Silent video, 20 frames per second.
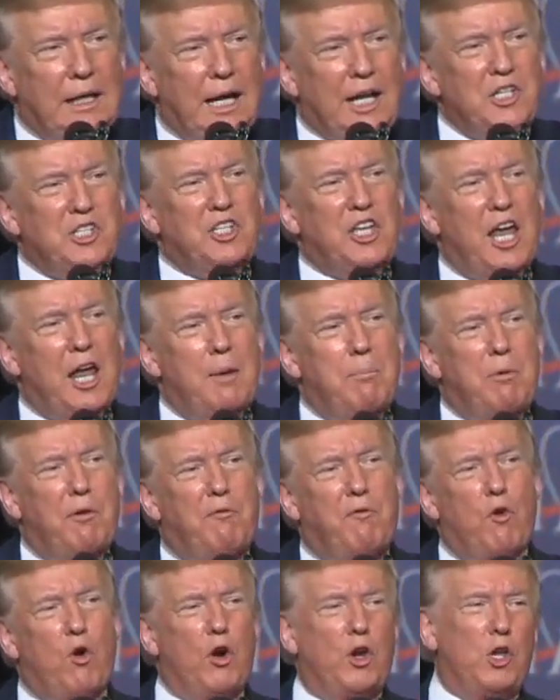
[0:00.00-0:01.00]
I stand
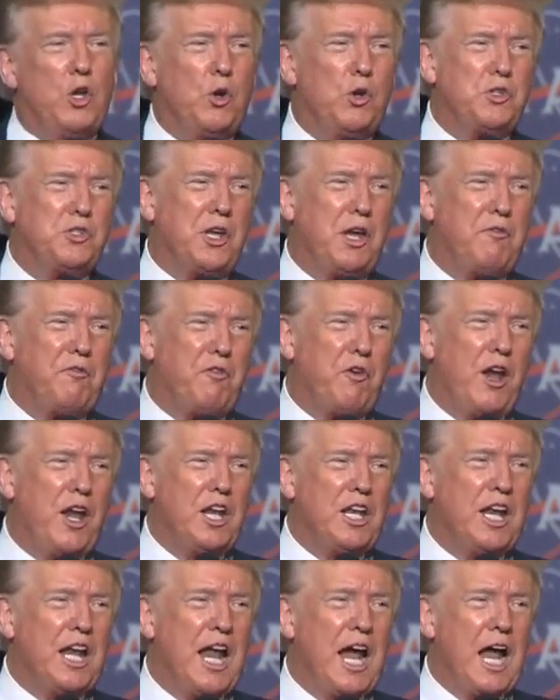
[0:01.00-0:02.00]
before you as a
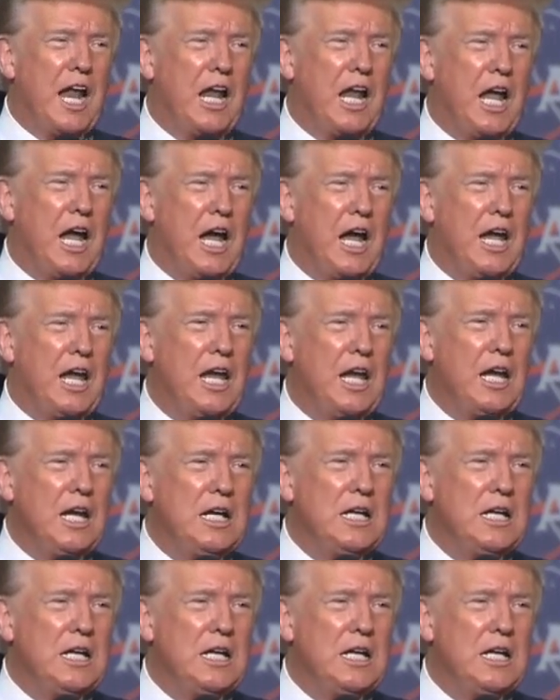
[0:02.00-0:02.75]
friend and ally